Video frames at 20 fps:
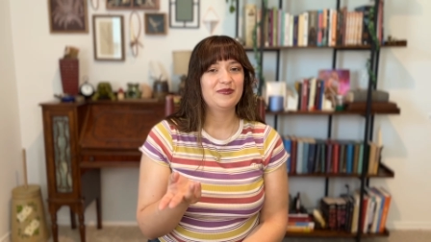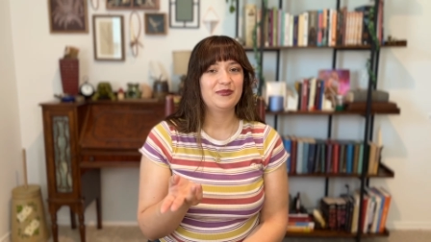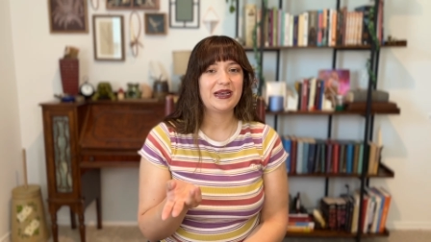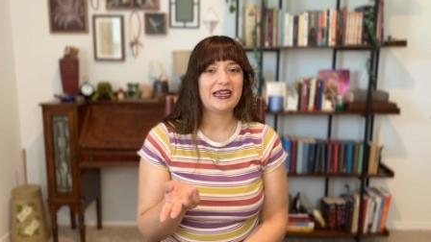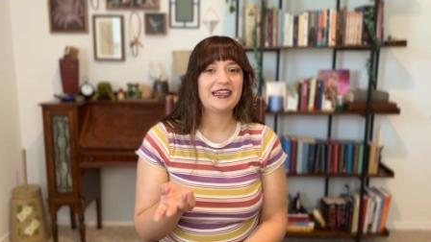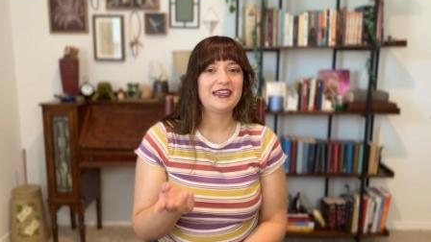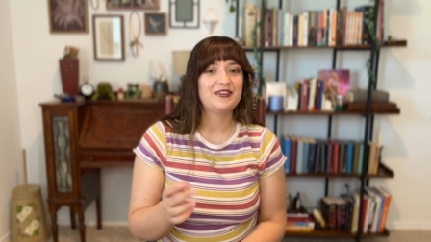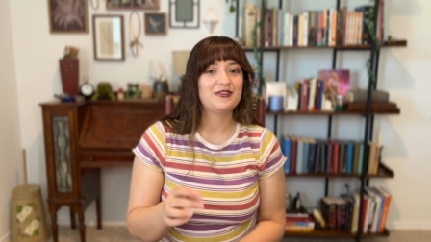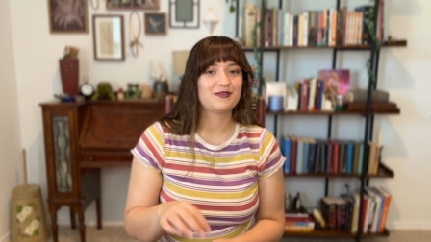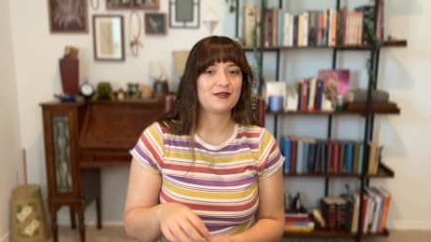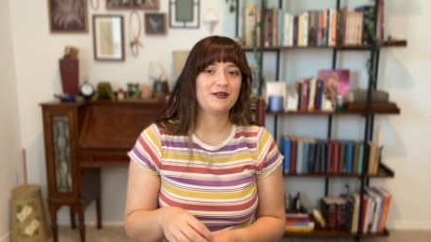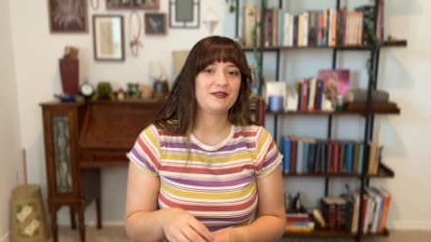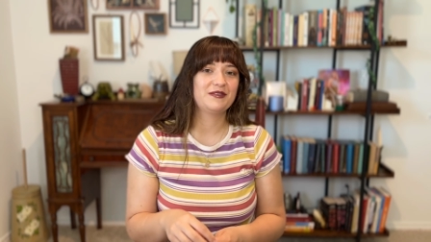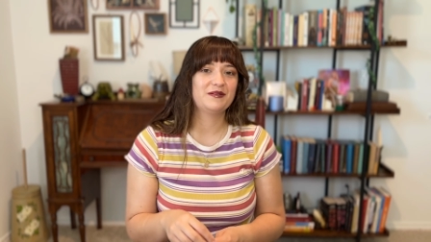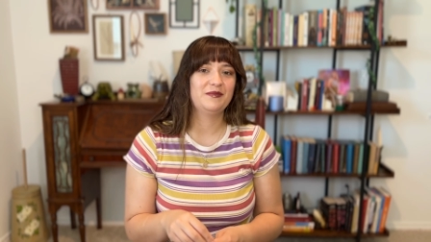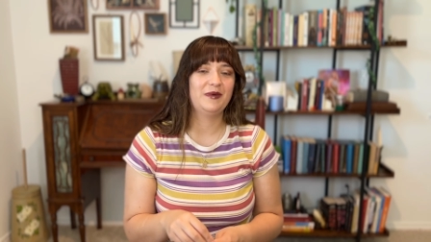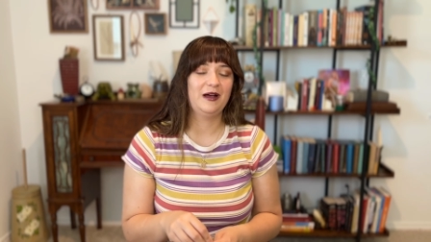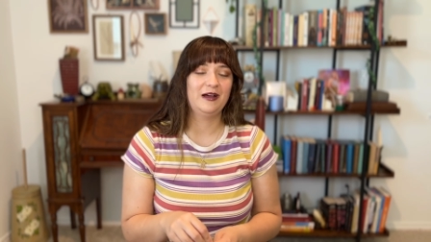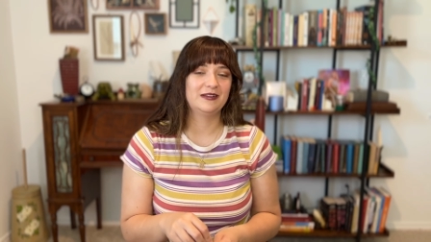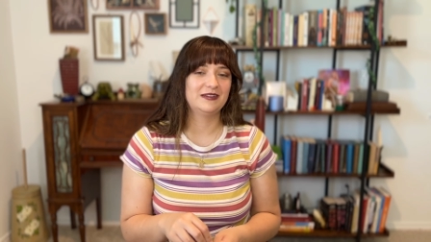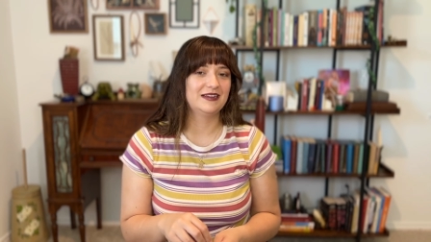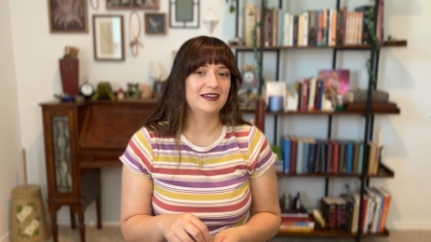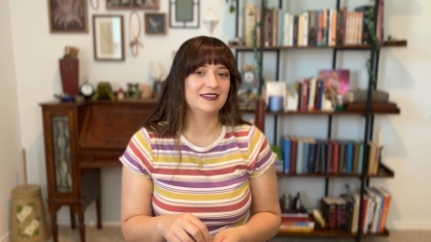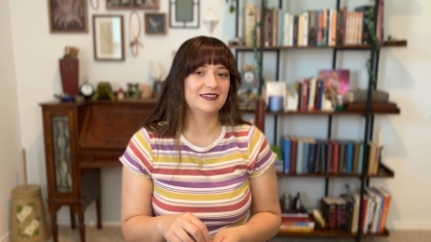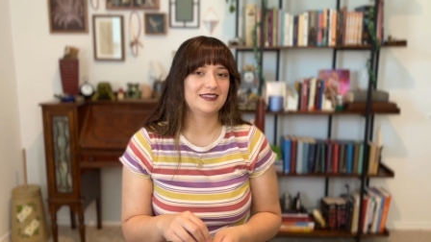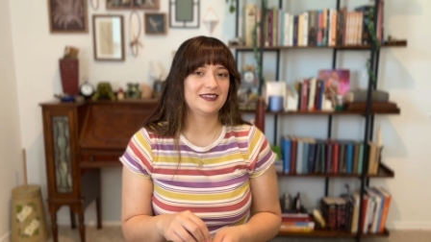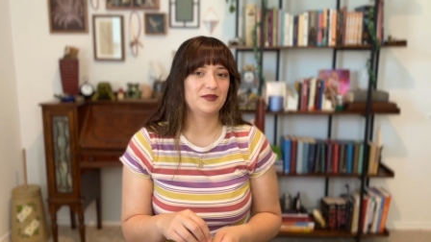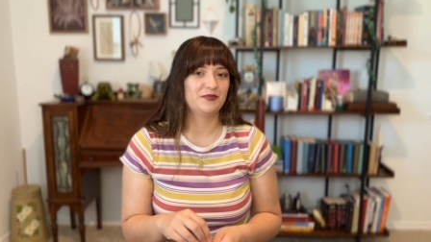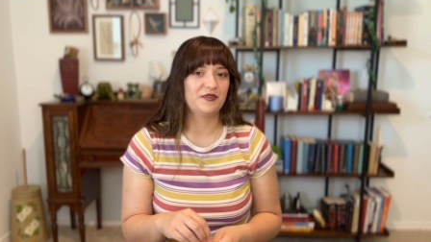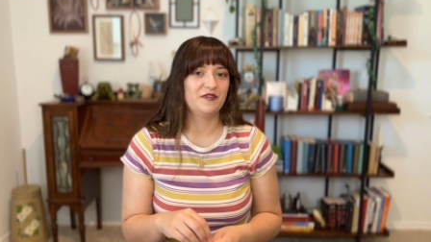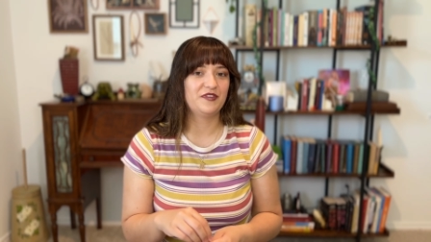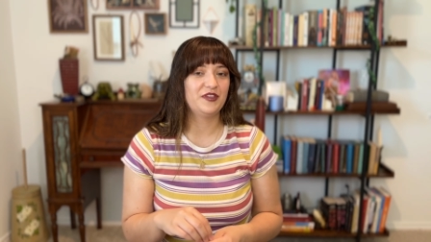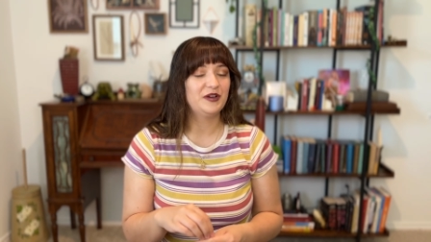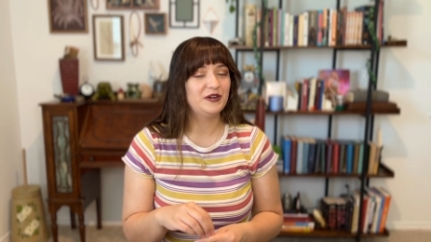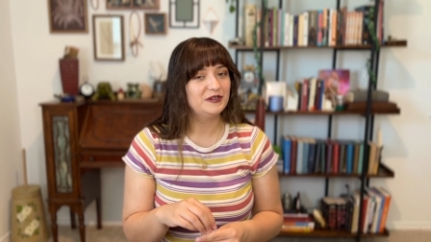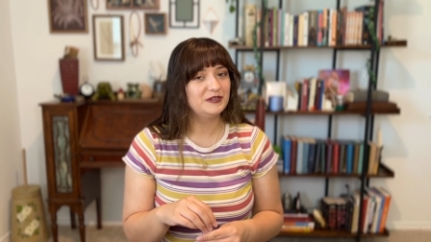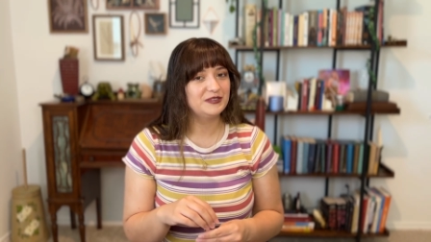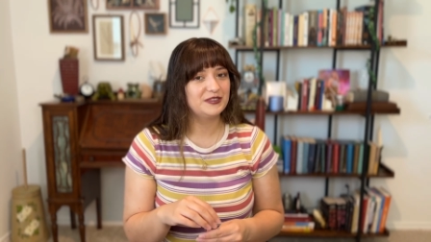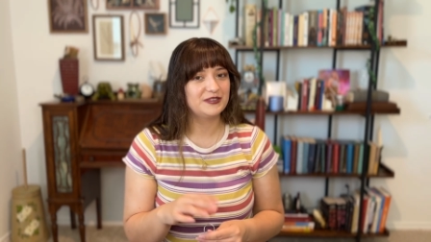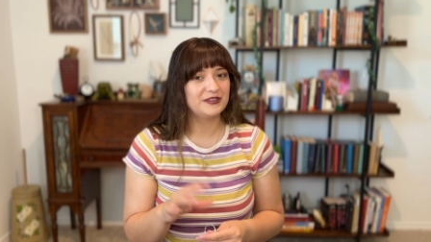But I can throw them on some of
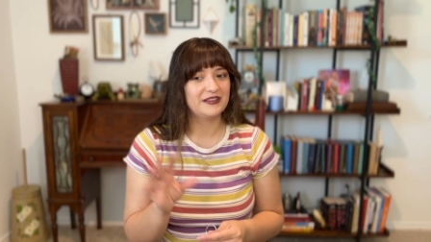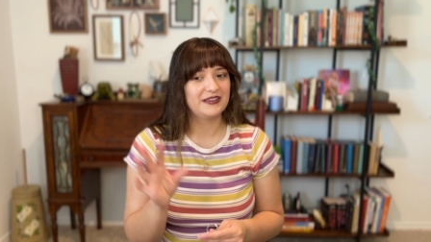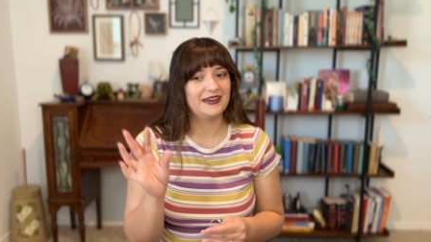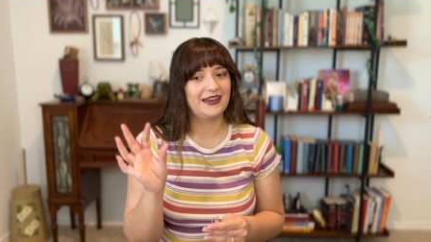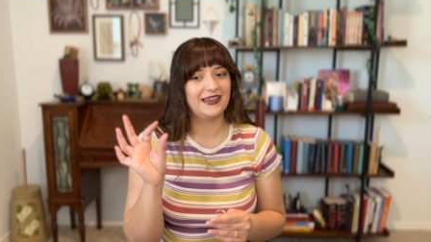those so then